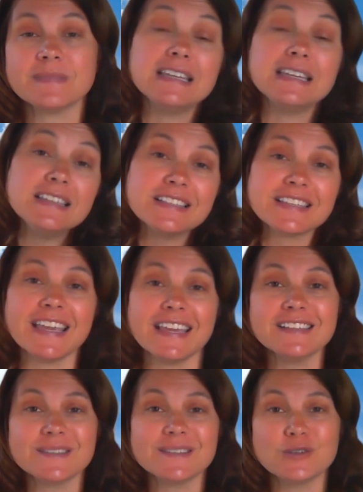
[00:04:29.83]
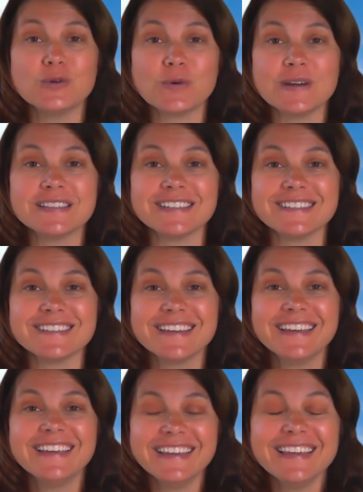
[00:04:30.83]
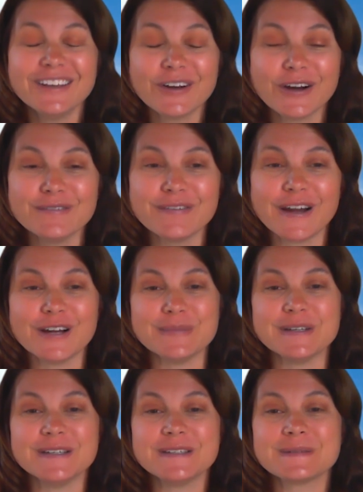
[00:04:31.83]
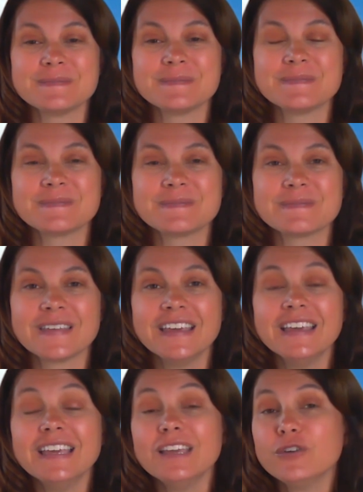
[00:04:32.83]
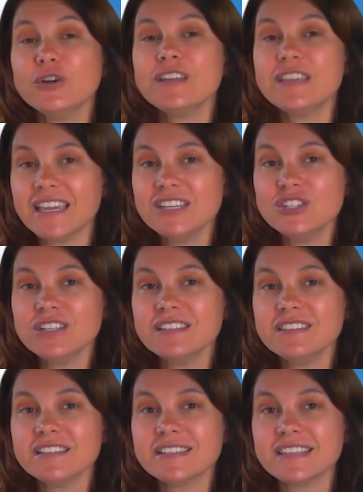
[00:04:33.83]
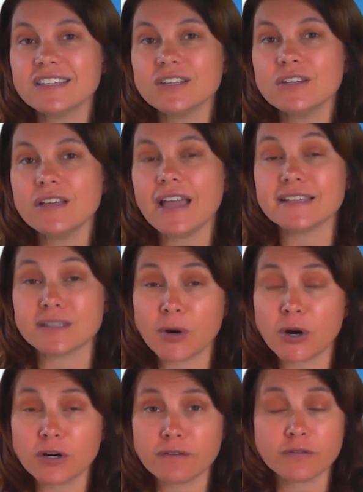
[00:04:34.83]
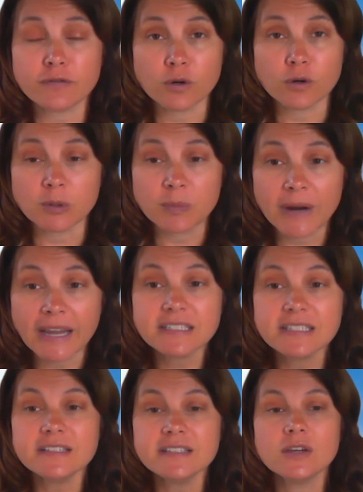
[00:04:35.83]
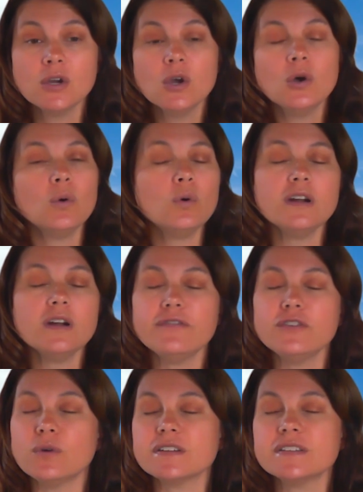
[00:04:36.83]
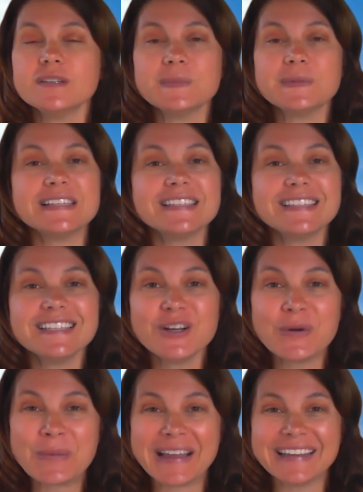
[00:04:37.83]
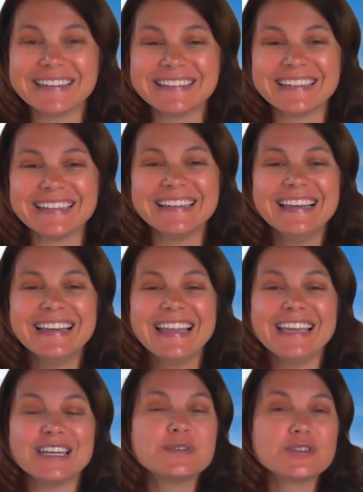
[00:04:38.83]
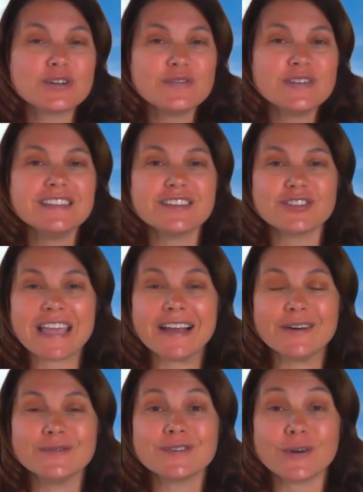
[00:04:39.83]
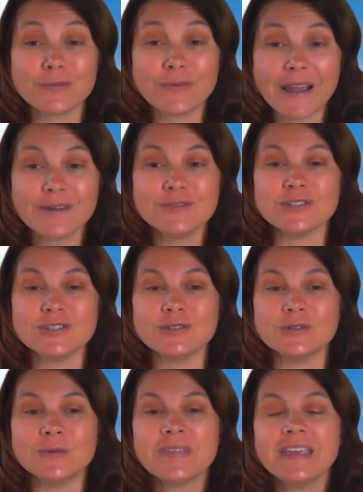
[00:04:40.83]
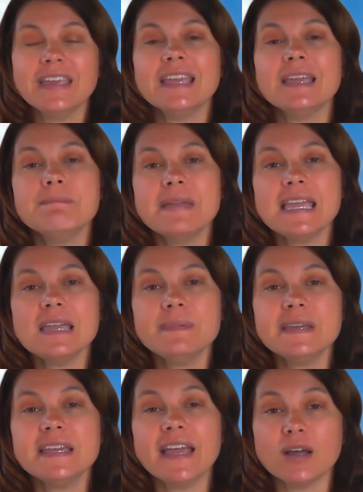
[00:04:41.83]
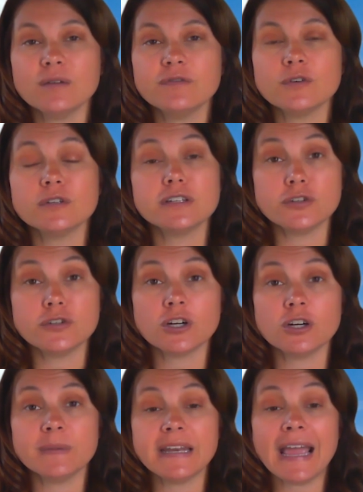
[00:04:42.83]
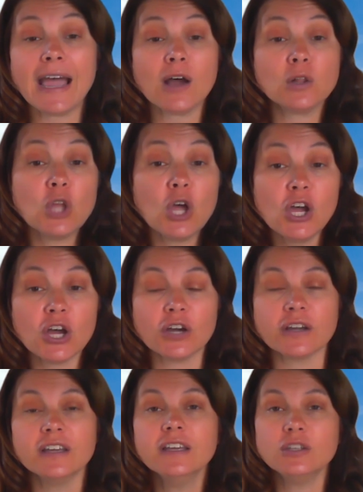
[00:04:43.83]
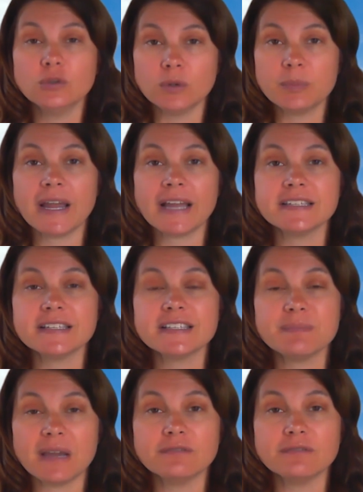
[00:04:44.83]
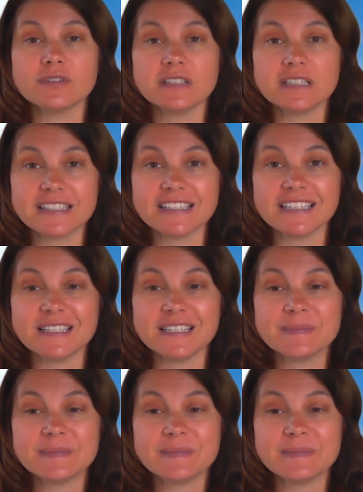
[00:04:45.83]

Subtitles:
And in this case, the noises in our environment. If you're engaging in this skill as a part of a formal practice, or if you are simply sitting quietly and observing the sounds around you, it may be helpful to determine how long you will practice mindful listening.